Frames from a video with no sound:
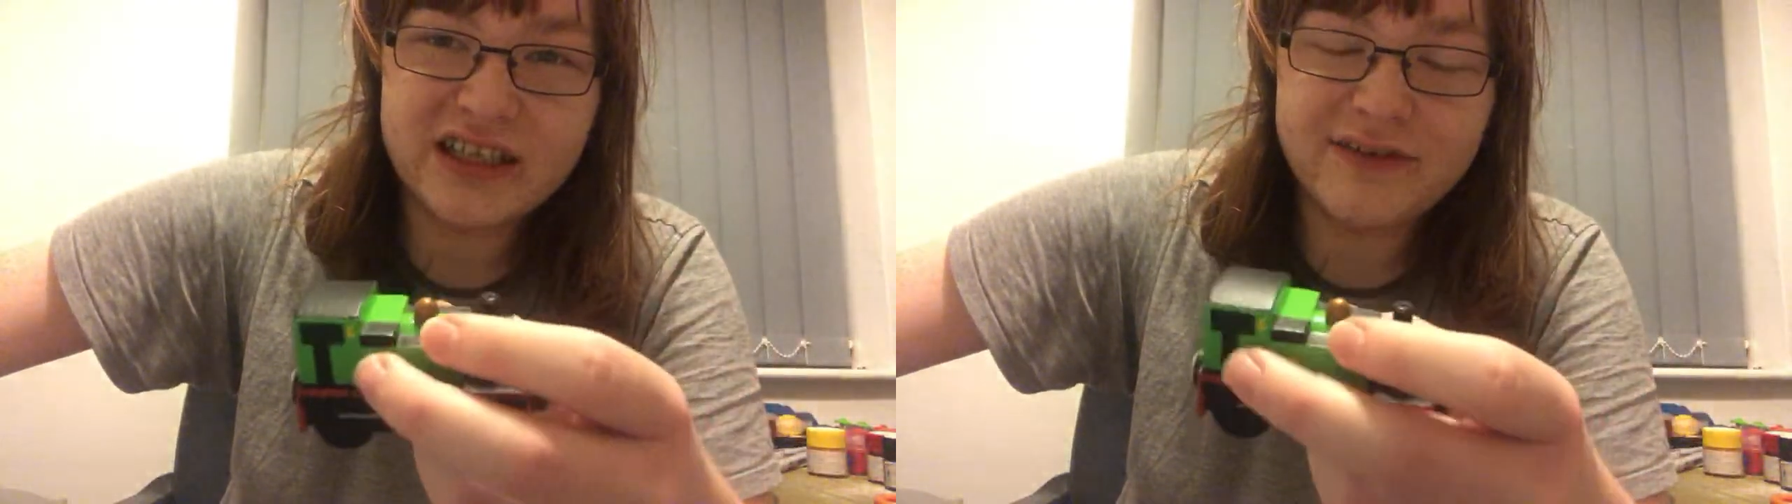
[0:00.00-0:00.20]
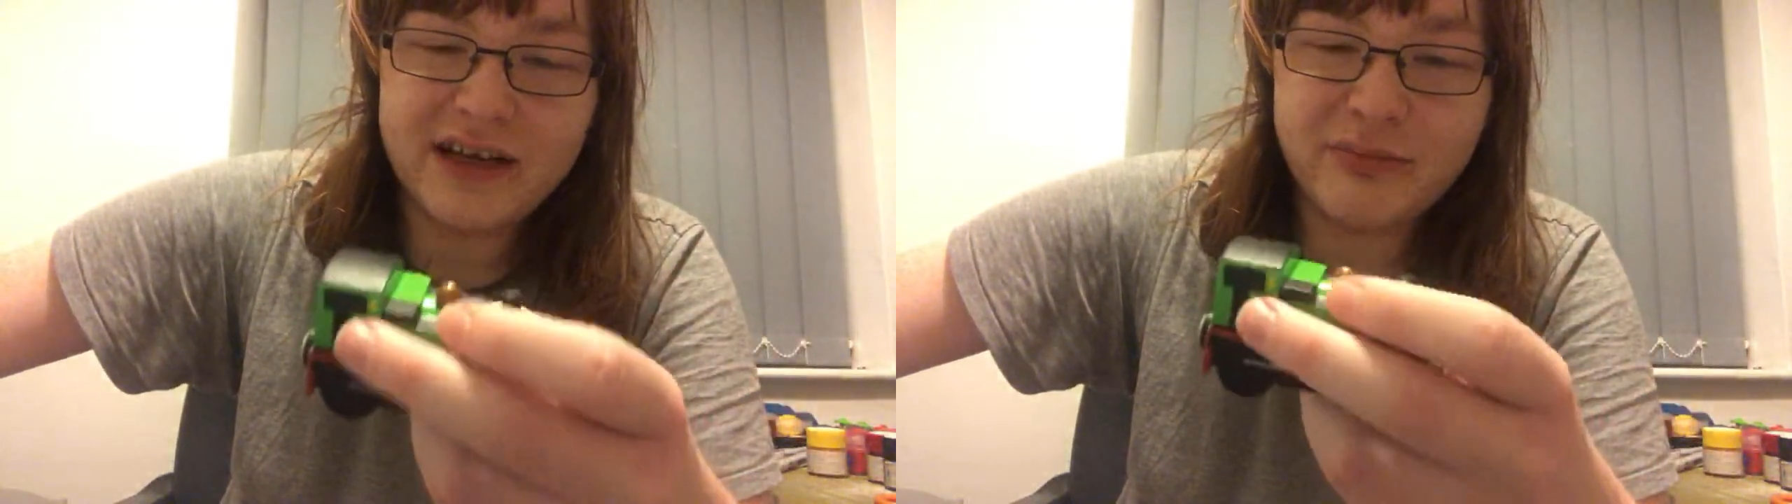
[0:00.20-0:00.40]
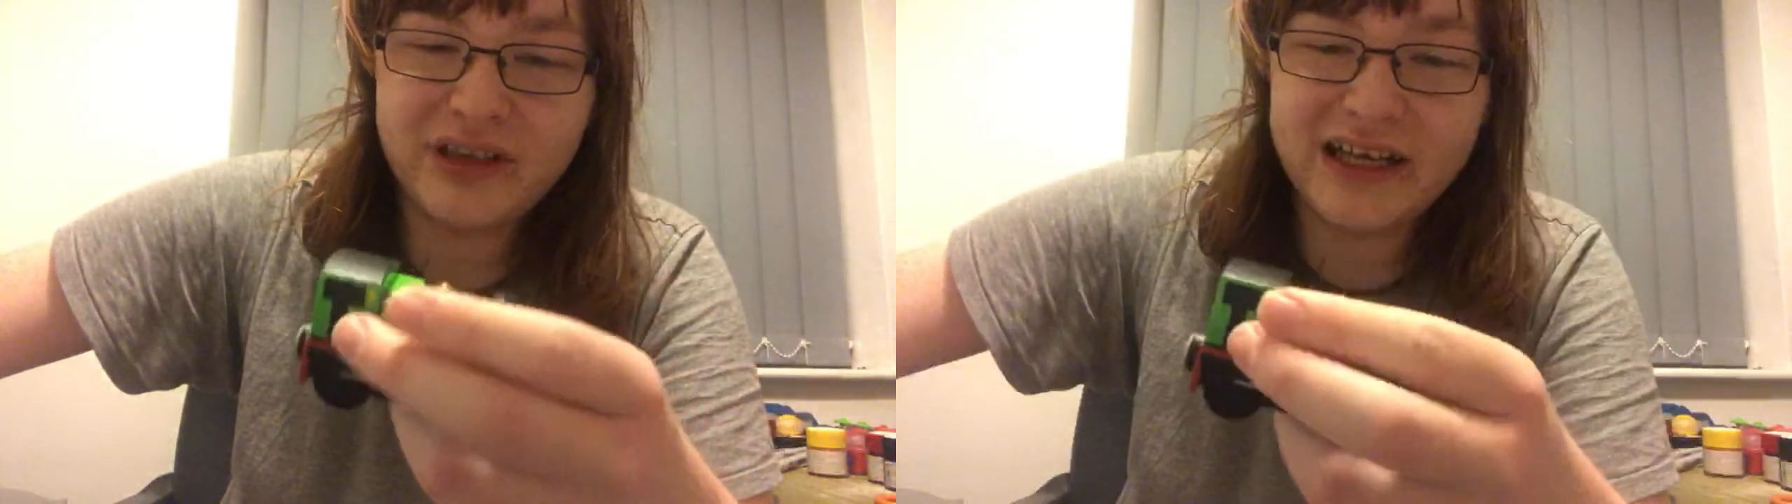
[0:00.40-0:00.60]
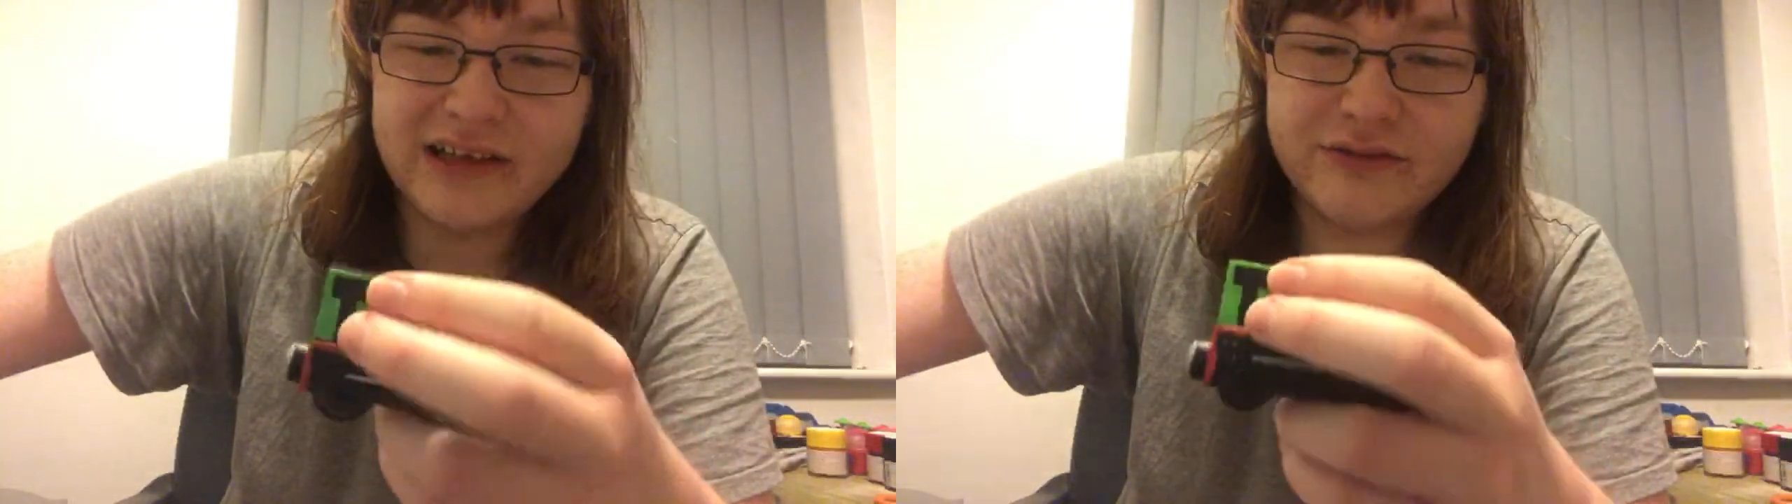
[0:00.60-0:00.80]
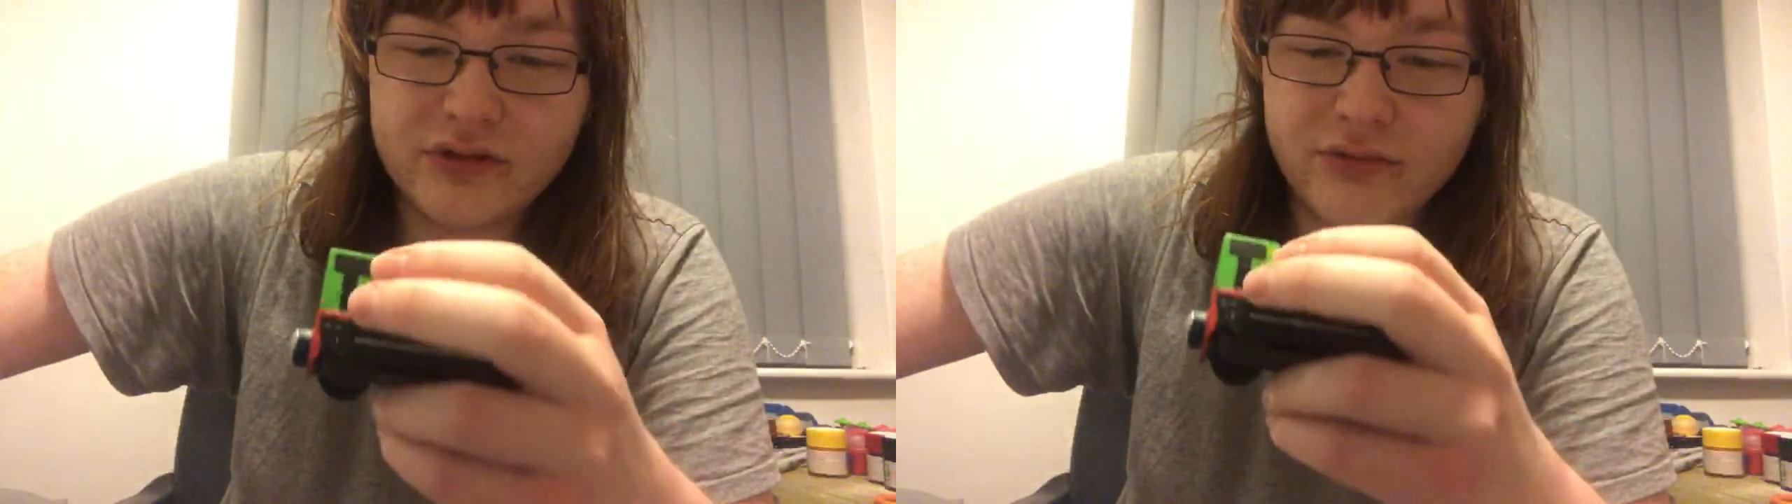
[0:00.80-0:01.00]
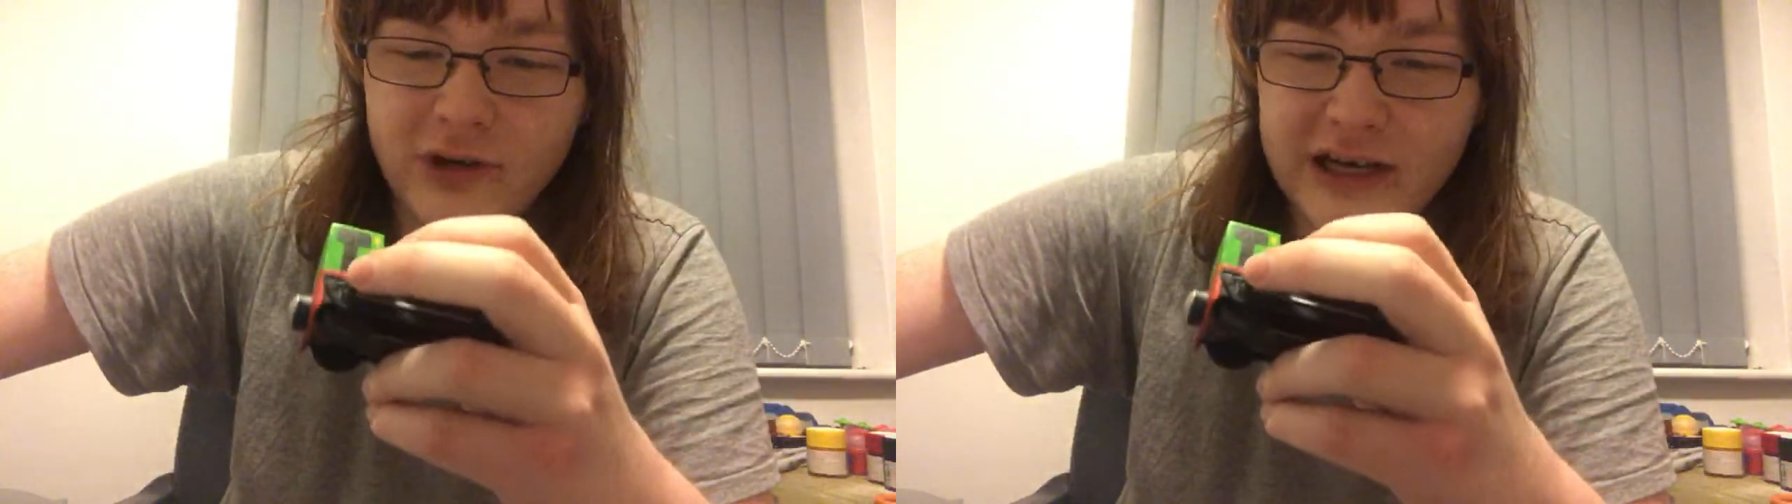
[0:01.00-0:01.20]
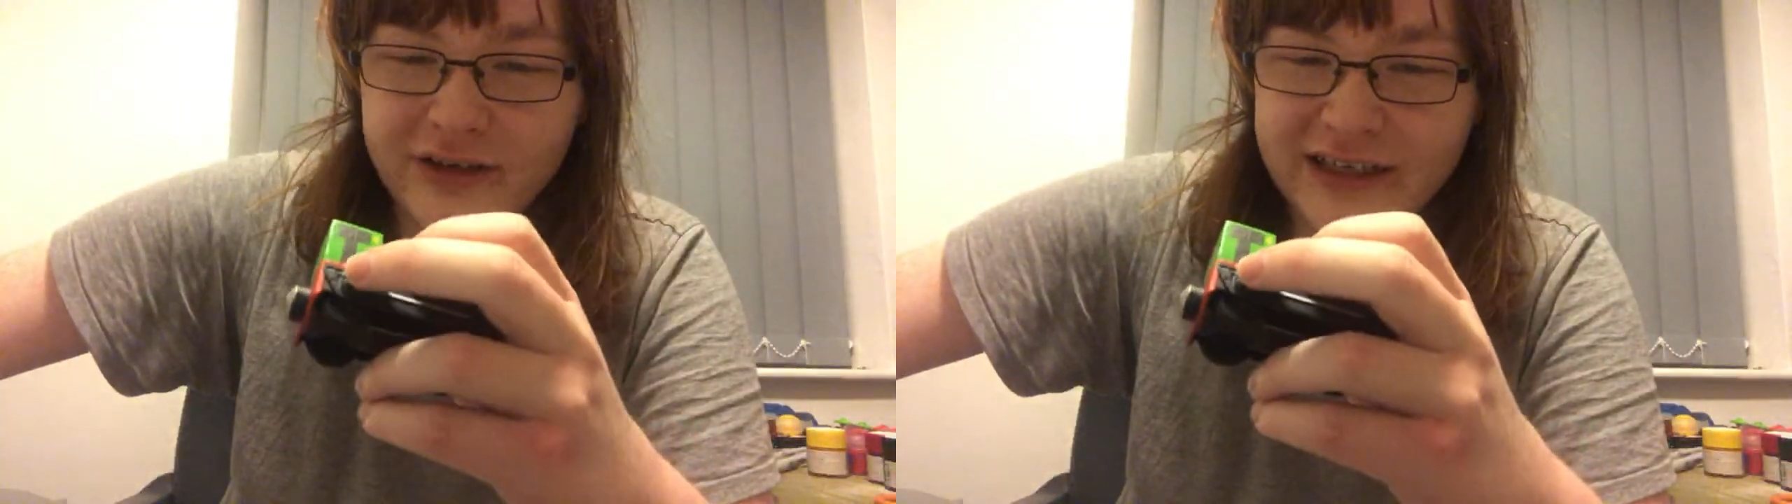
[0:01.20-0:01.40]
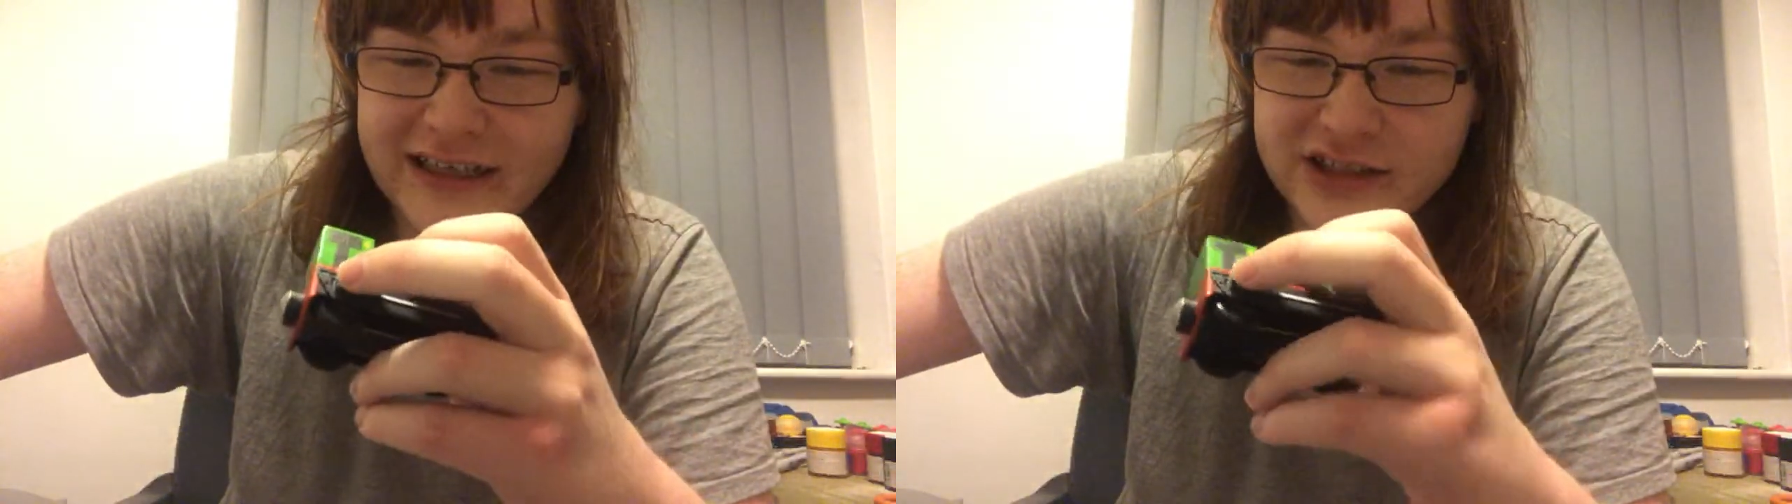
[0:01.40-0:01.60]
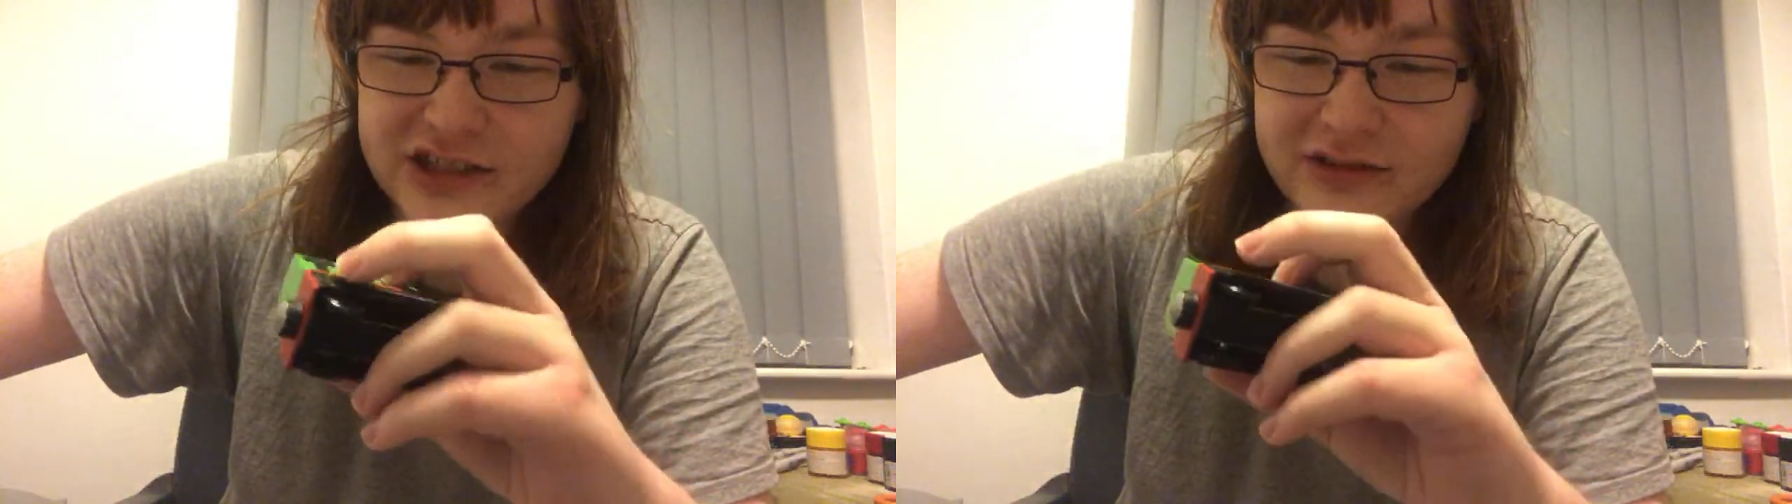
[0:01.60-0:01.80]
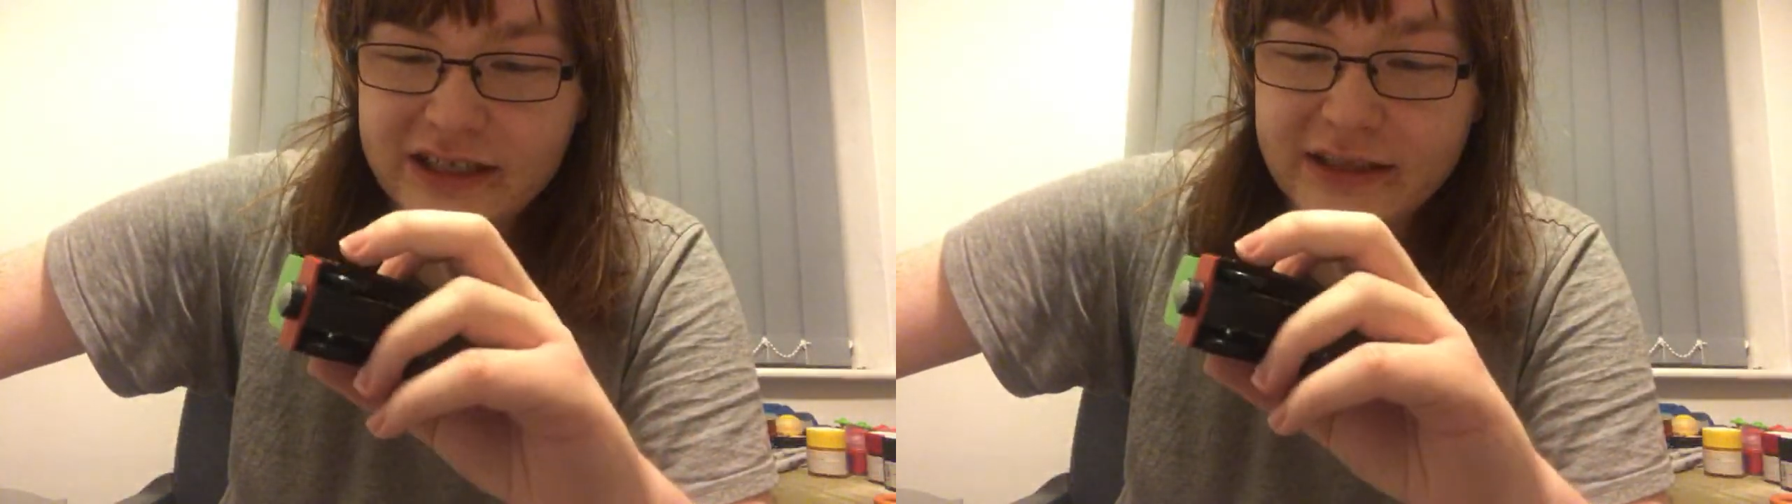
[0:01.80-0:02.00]
I've had planned for a while now,
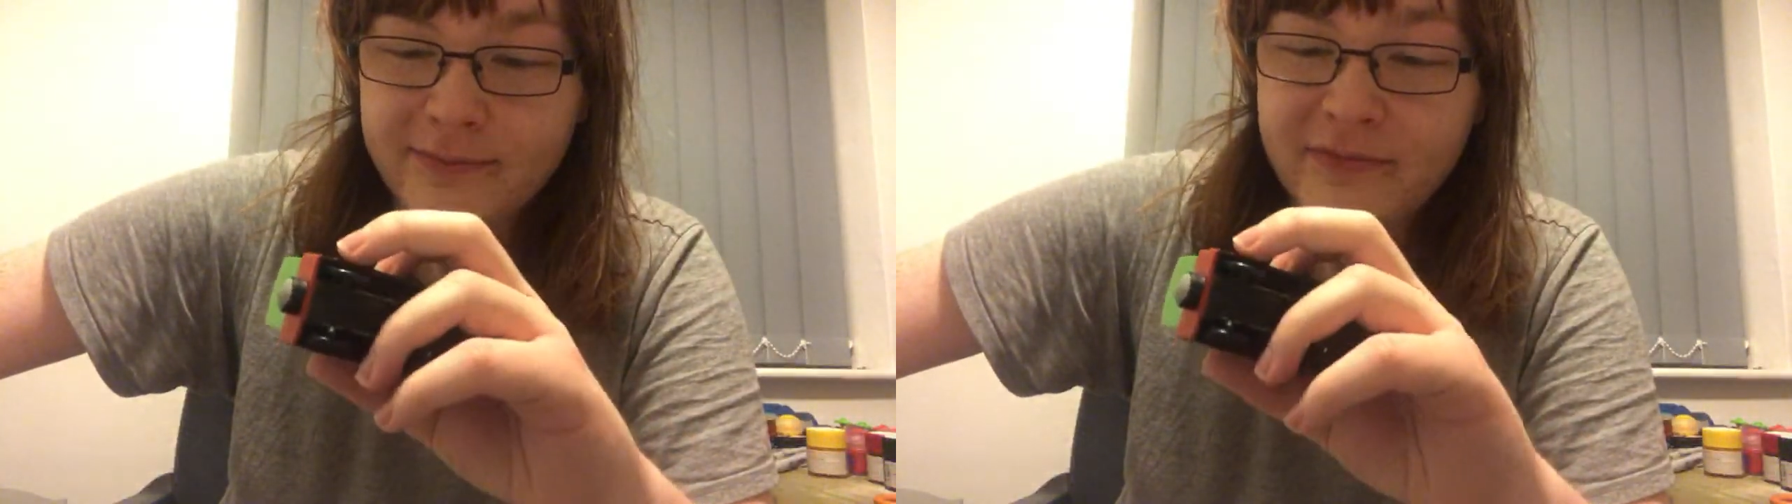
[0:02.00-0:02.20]
so